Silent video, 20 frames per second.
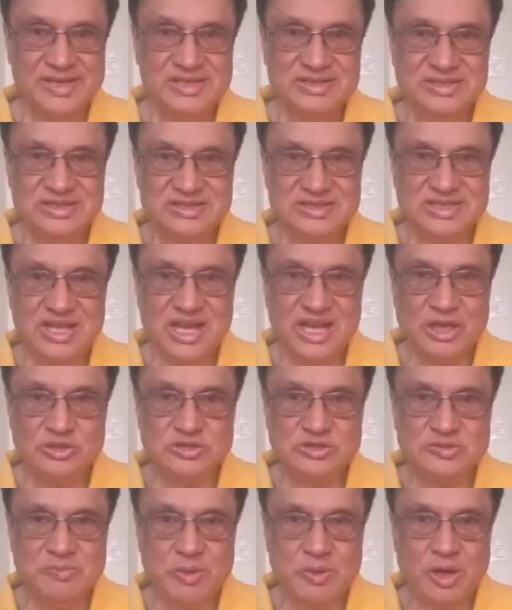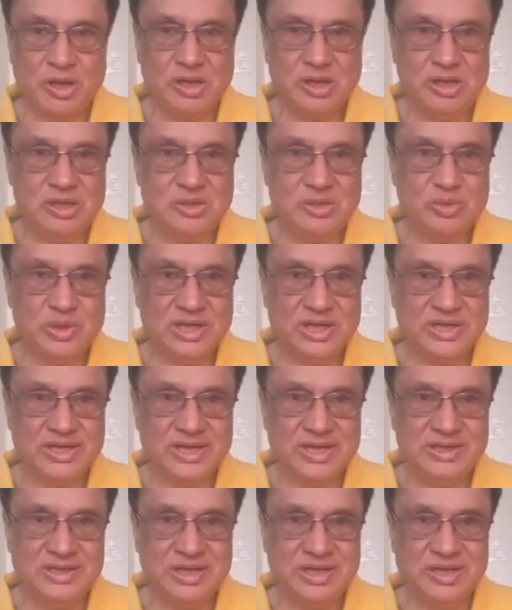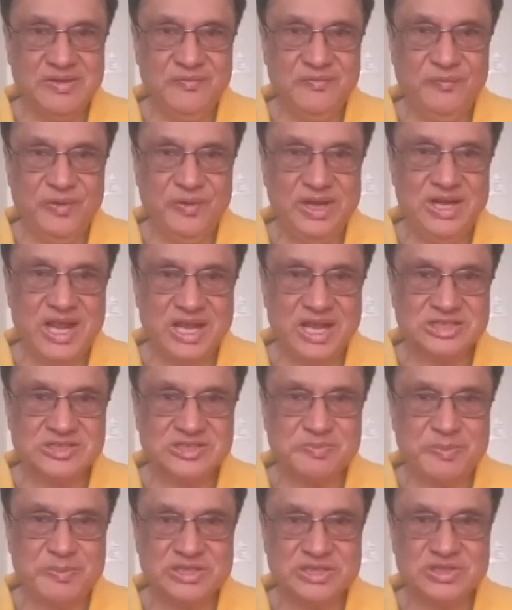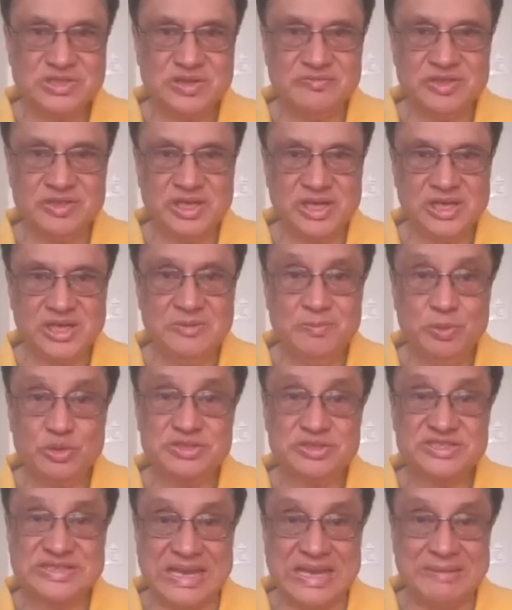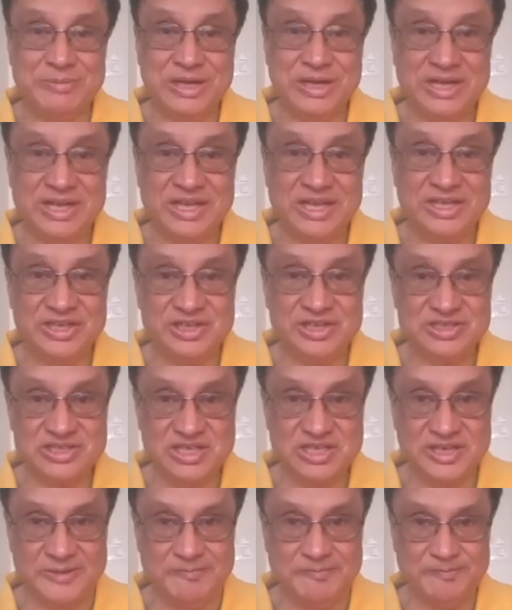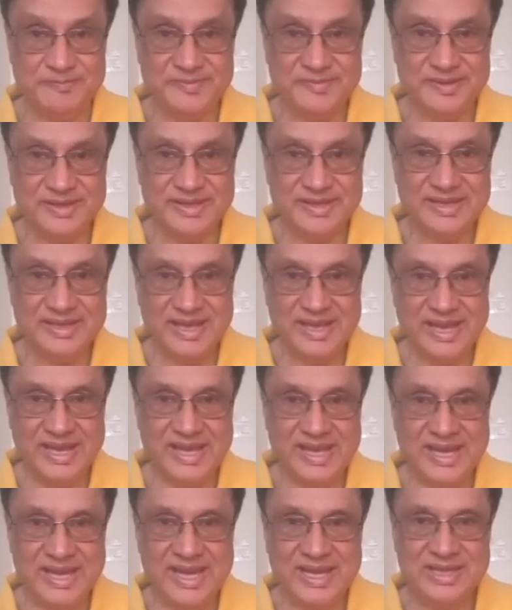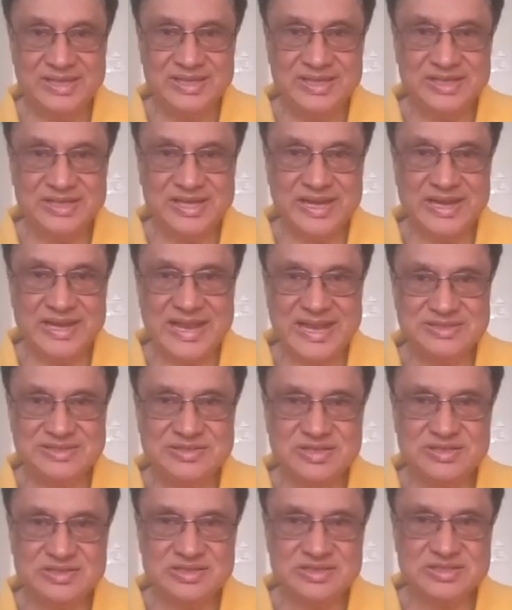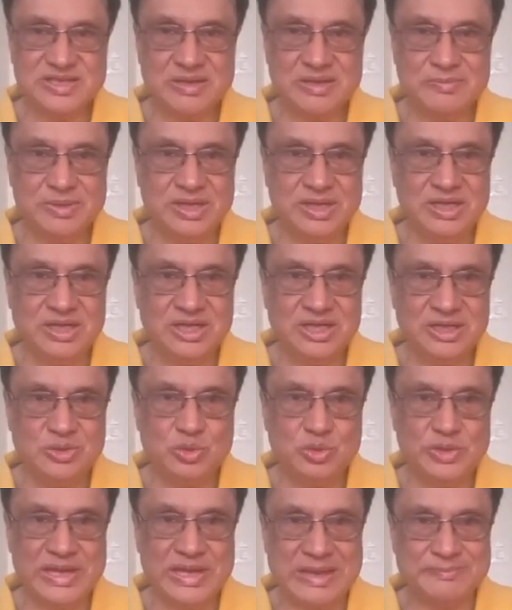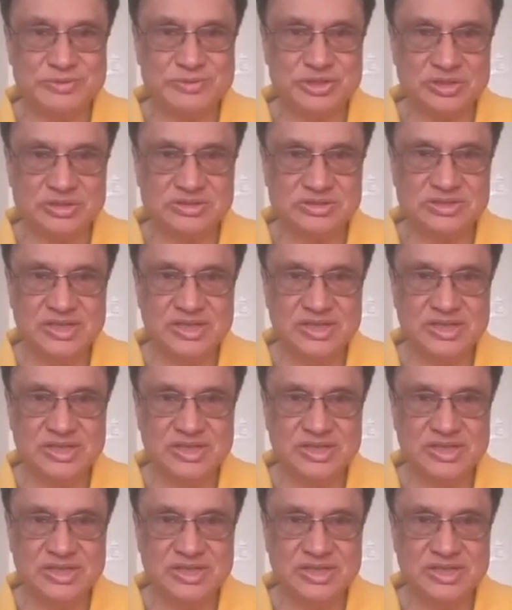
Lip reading: This allows model to attend the different aspects of the input simultaneously, and it enhances its ability to capture